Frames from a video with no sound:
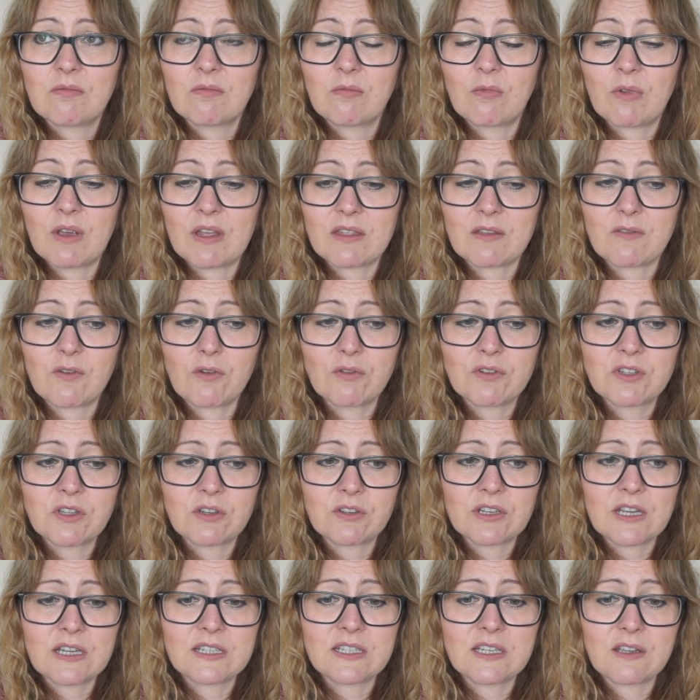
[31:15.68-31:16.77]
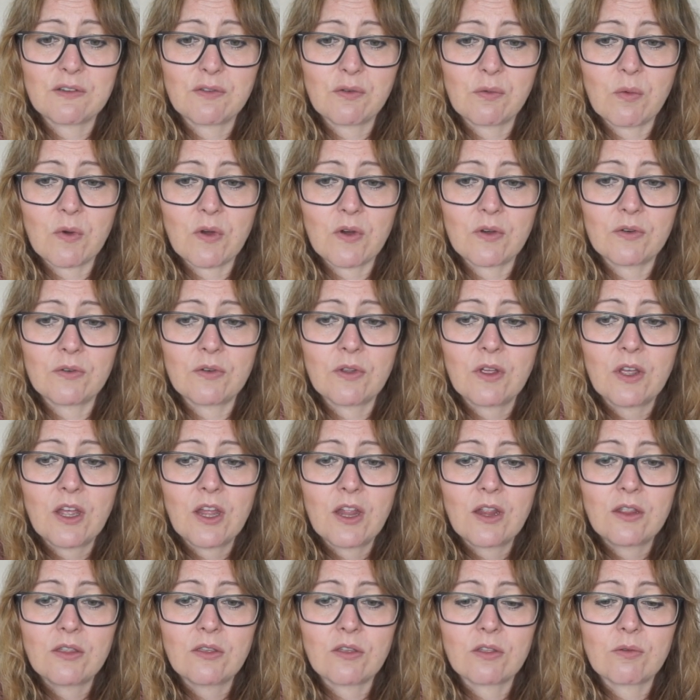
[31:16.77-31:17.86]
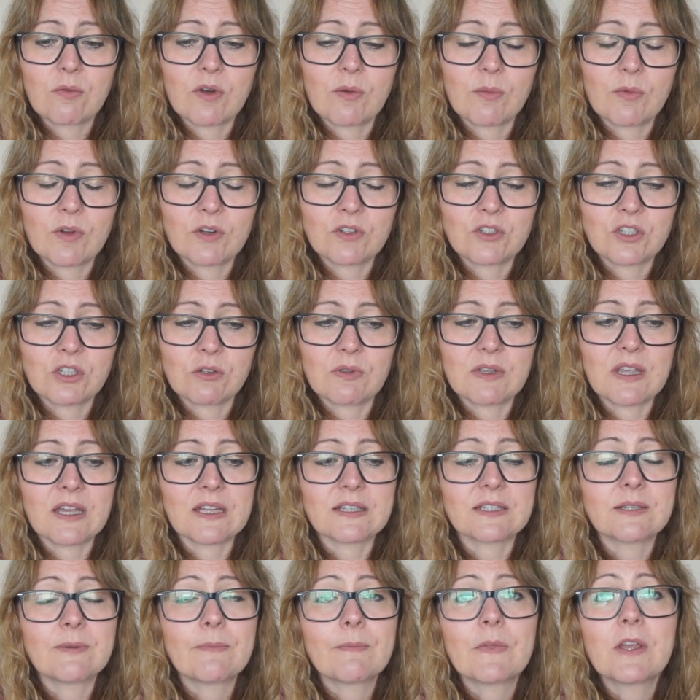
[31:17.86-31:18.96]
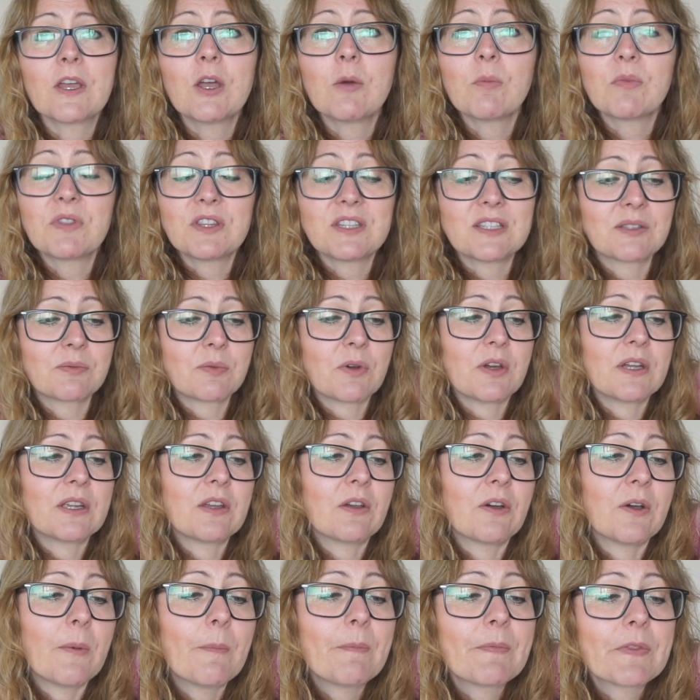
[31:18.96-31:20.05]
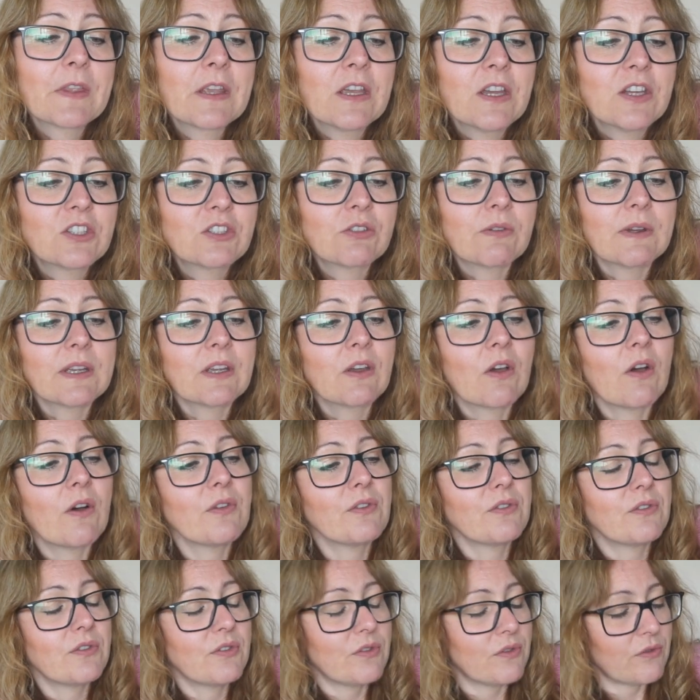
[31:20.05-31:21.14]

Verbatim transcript: with. I've already got an idea for one. The other one I'm not sure yet. But this is what I got. So I got...